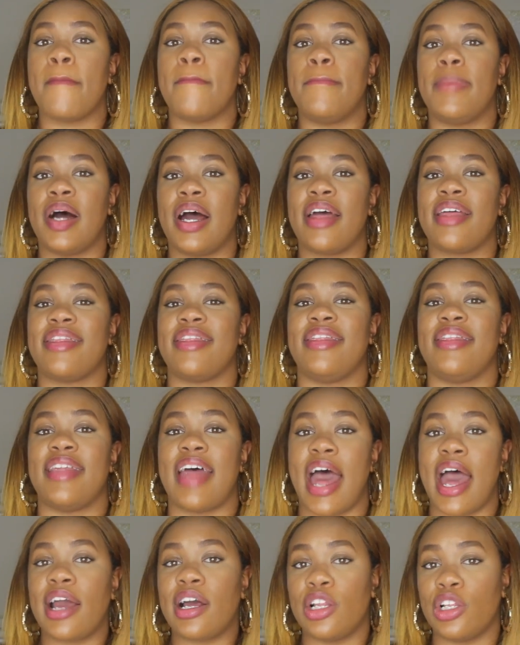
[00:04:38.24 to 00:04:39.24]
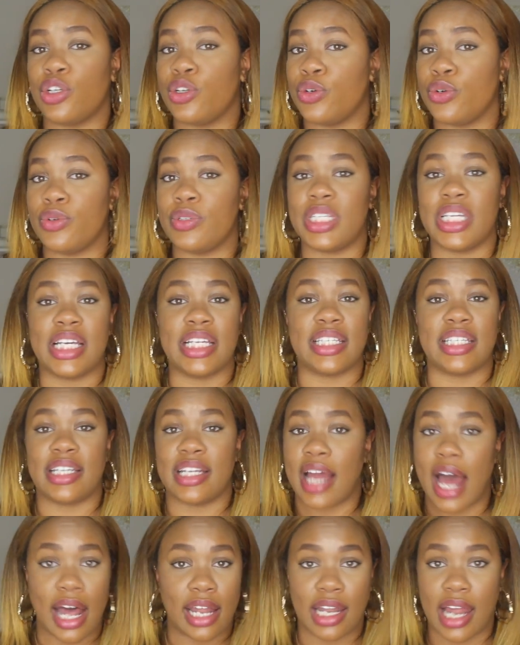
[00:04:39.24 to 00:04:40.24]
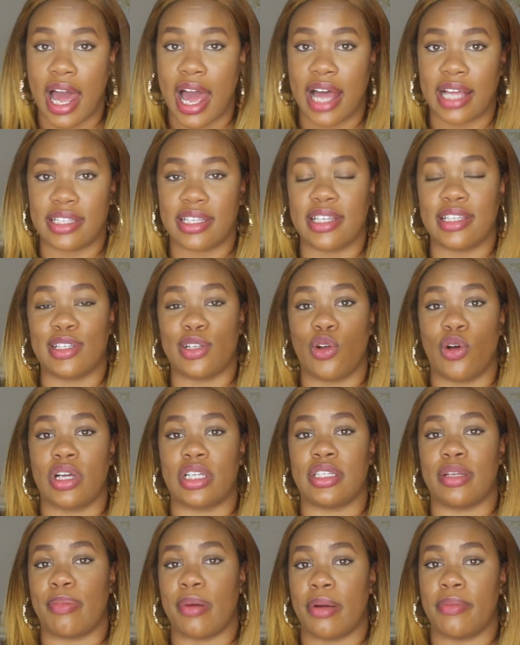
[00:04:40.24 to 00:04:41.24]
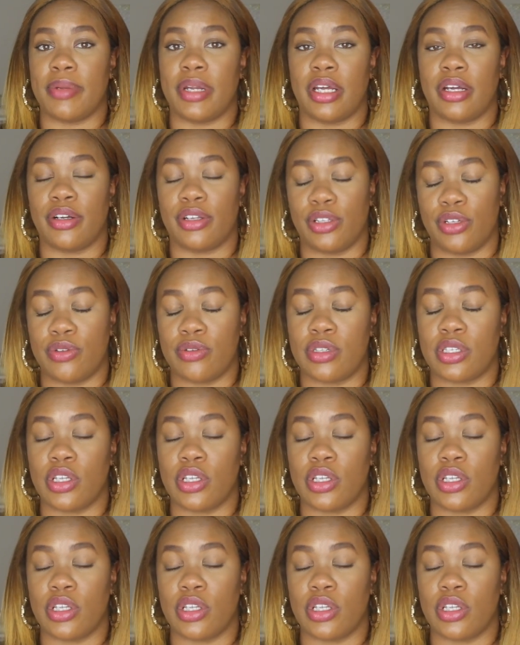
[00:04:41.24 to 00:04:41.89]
but that glue does not last as long as the permanent glue.